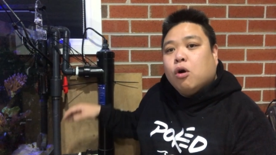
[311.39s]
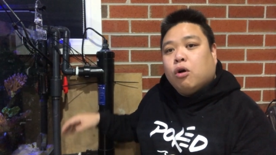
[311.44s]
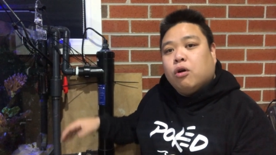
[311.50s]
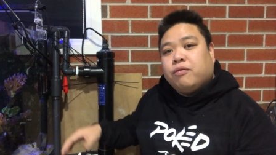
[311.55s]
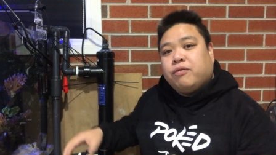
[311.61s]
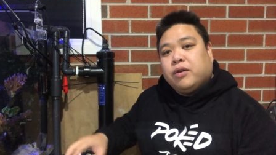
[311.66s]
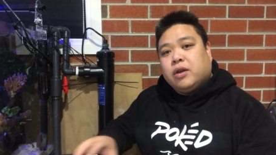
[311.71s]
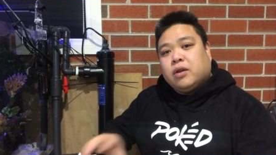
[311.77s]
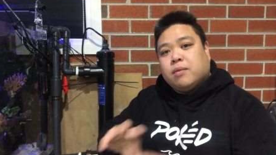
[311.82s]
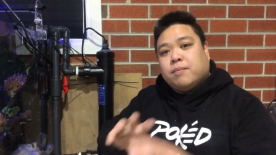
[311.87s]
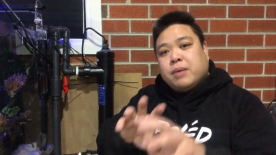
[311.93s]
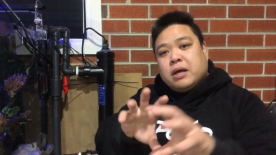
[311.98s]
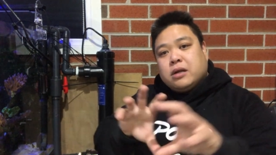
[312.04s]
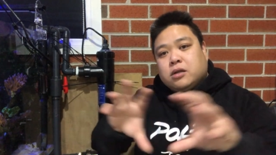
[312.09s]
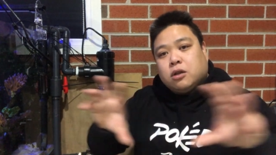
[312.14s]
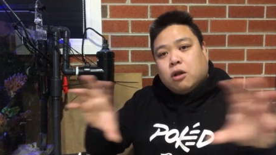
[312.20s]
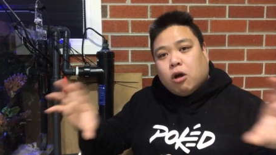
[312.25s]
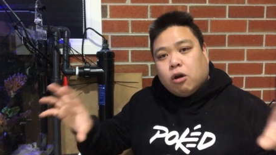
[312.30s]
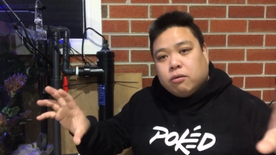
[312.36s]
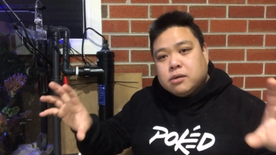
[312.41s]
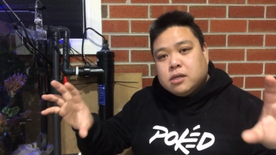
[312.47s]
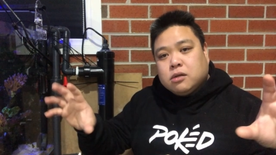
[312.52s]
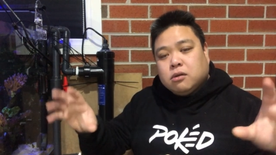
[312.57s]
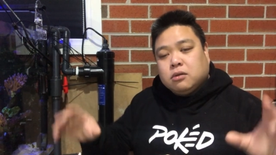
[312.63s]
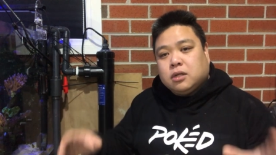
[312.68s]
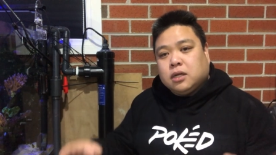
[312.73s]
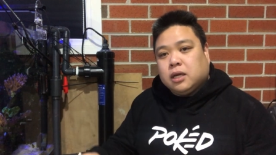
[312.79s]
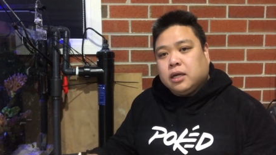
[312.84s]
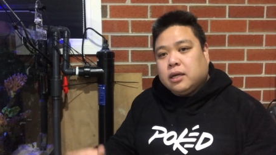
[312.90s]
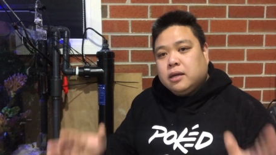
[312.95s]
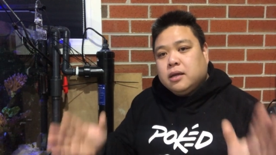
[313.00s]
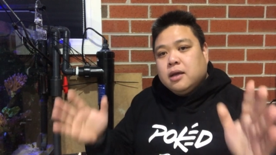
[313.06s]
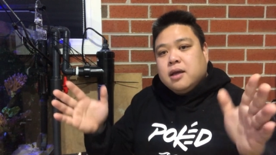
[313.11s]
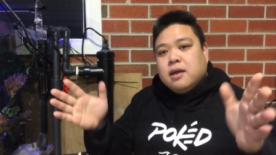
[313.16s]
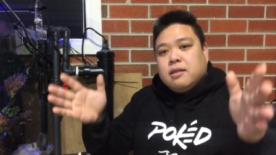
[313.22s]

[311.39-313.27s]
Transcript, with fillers: or if you're going to mount it horizontally,